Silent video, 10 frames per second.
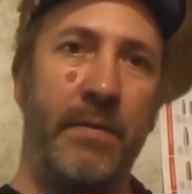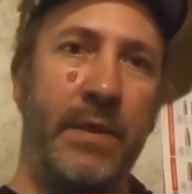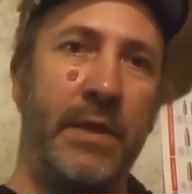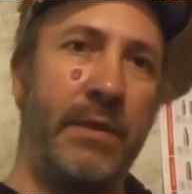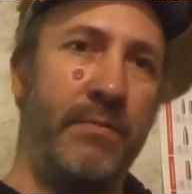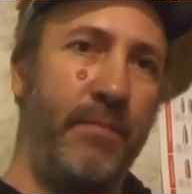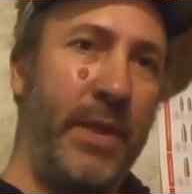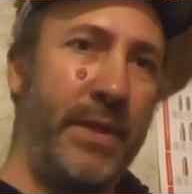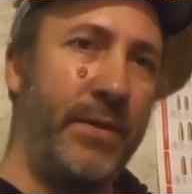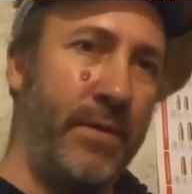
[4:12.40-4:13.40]

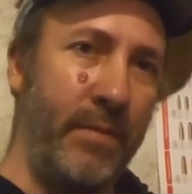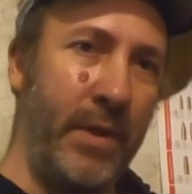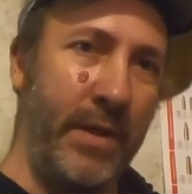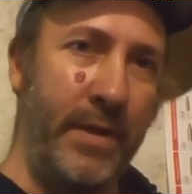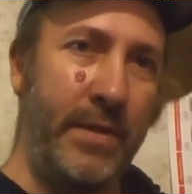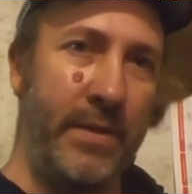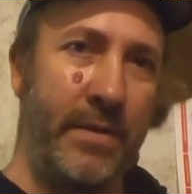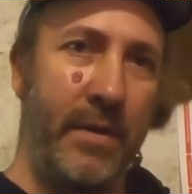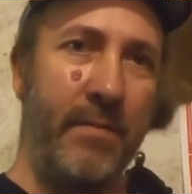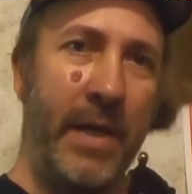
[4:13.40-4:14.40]
Splitzer bullets
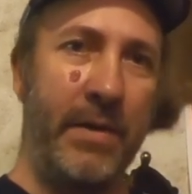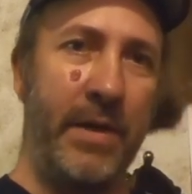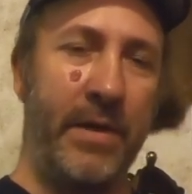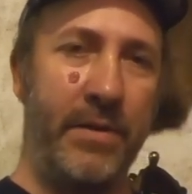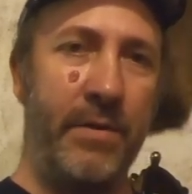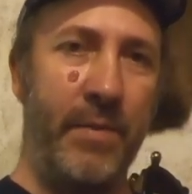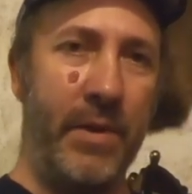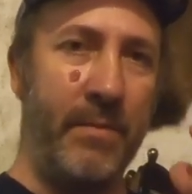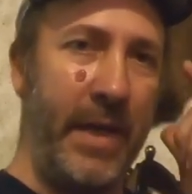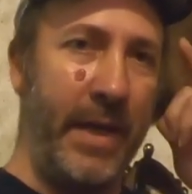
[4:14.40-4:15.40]
come out in a
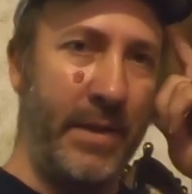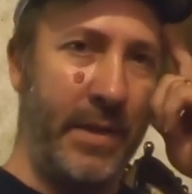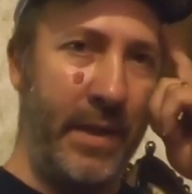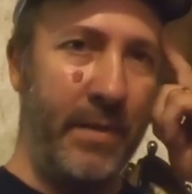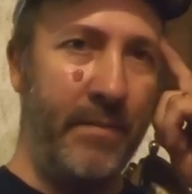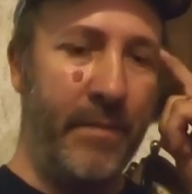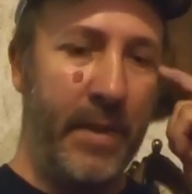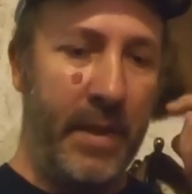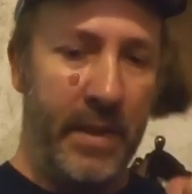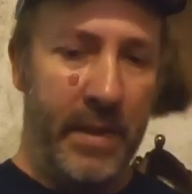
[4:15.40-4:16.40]
tubular magazine.
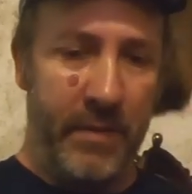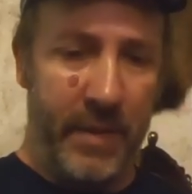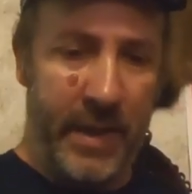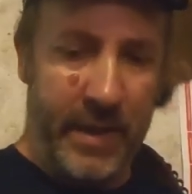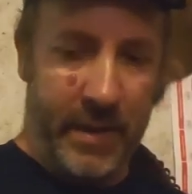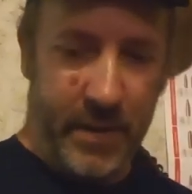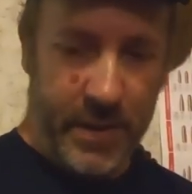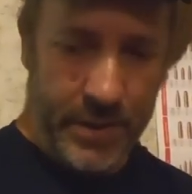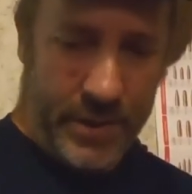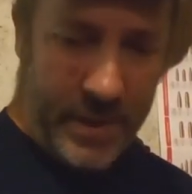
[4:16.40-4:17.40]
They were kind of
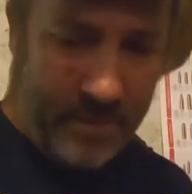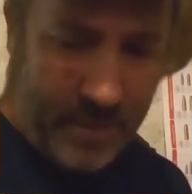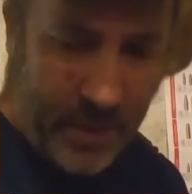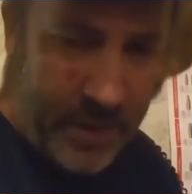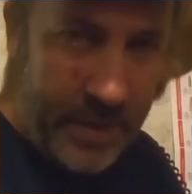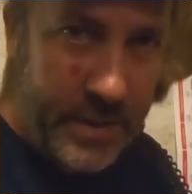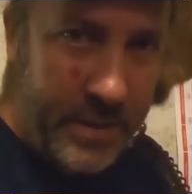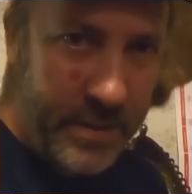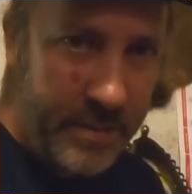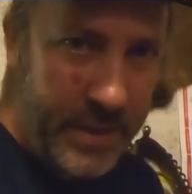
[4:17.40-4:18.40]
odd shaped
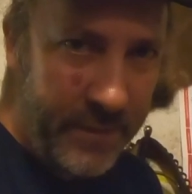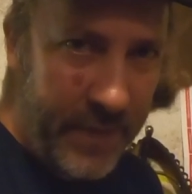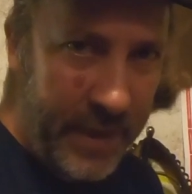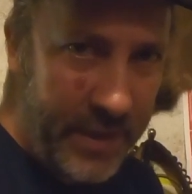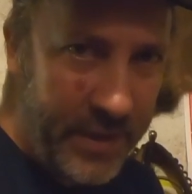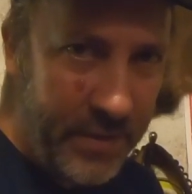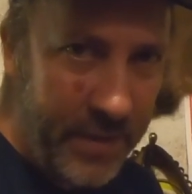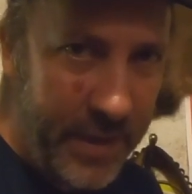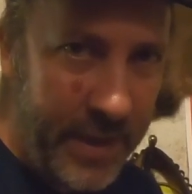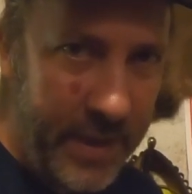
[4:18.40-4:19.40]
bullets. Let me see if I can show
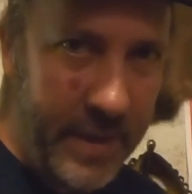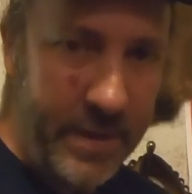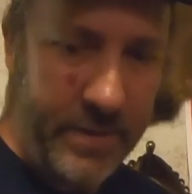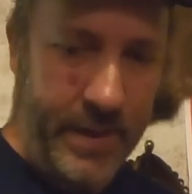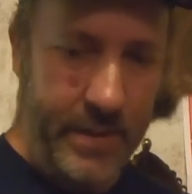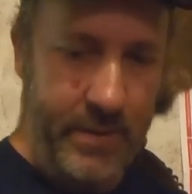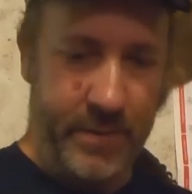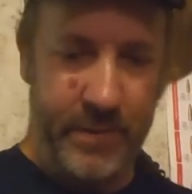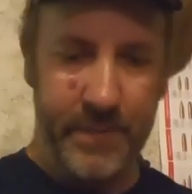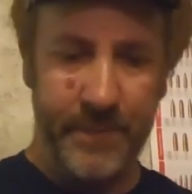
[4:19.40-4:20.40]
you kind of how they
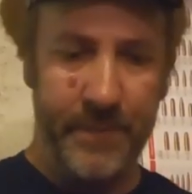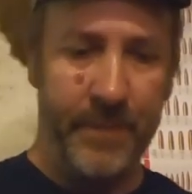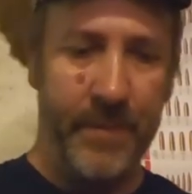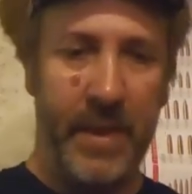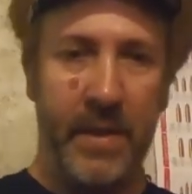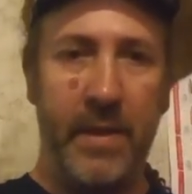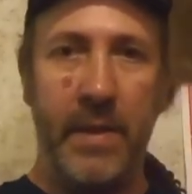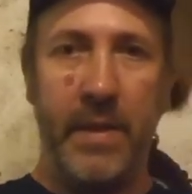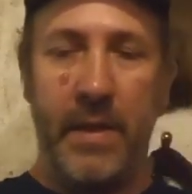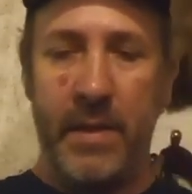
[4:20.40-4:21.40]
looked.
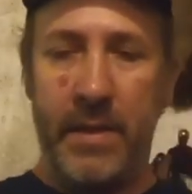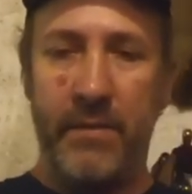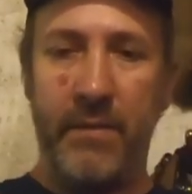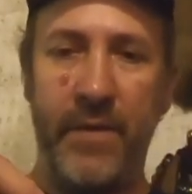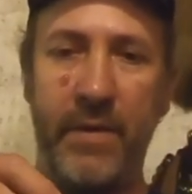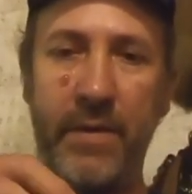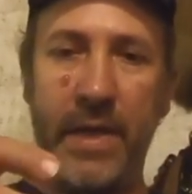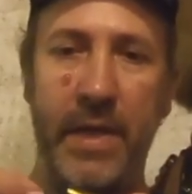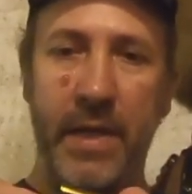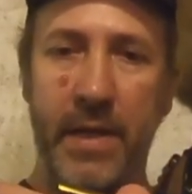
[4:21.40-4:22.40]
They were
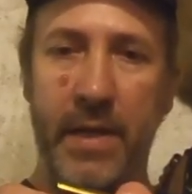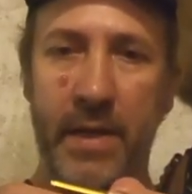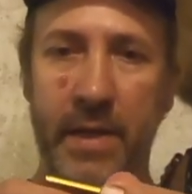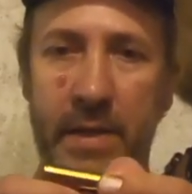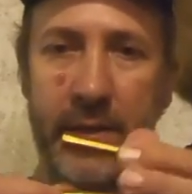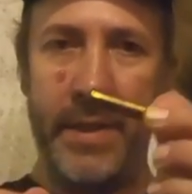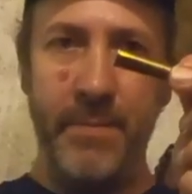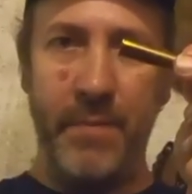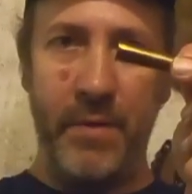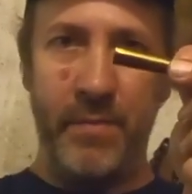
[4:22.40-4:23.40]
very
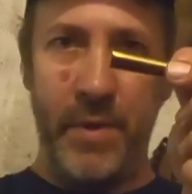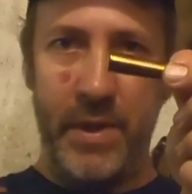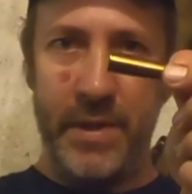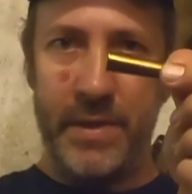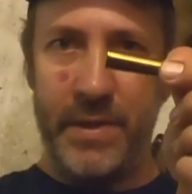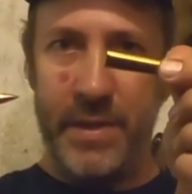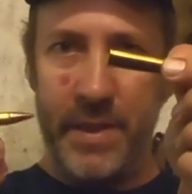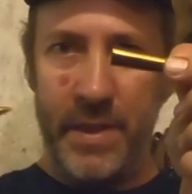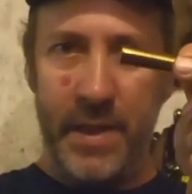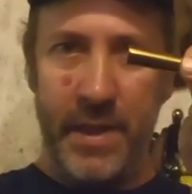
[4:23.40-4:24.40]
tapered bullets,
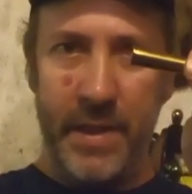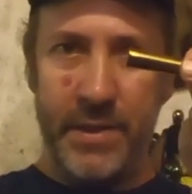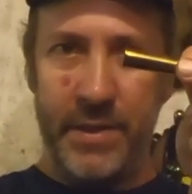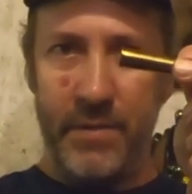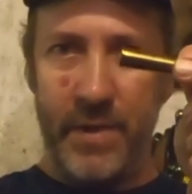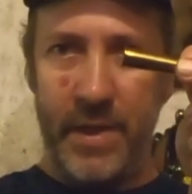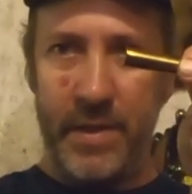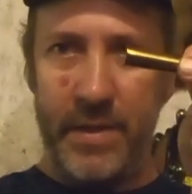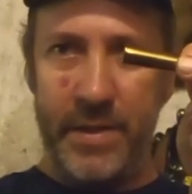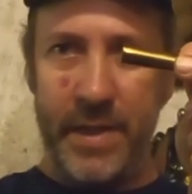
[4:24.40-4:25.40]
so that
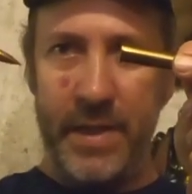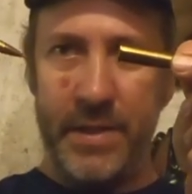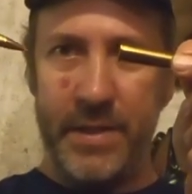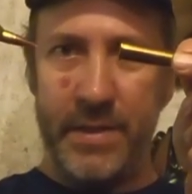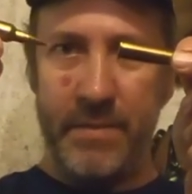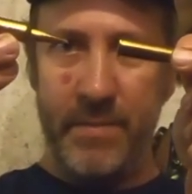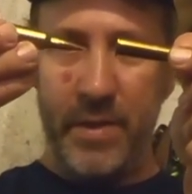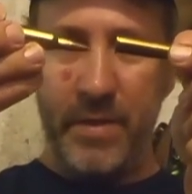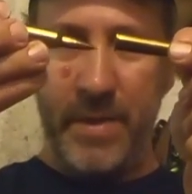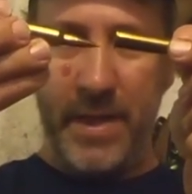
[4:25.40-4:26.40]
this
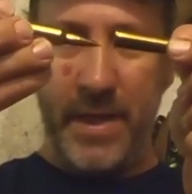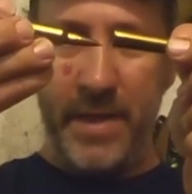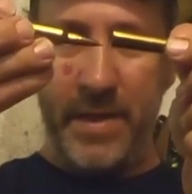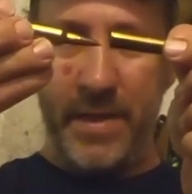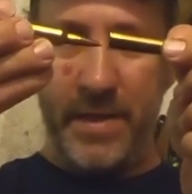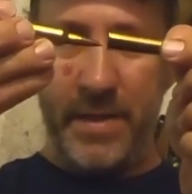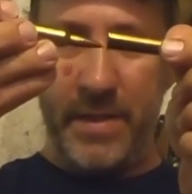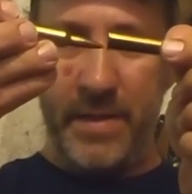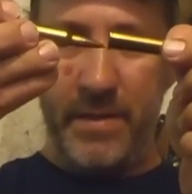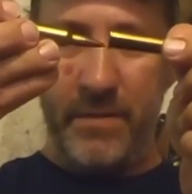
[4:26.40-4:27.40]
bullet behind it
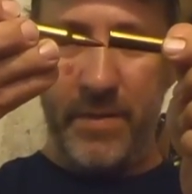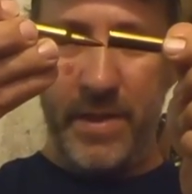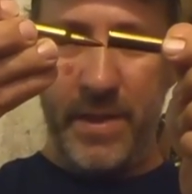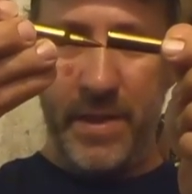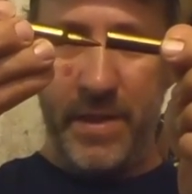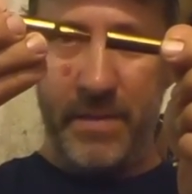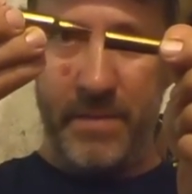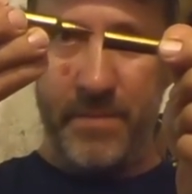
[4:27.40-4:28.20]
would not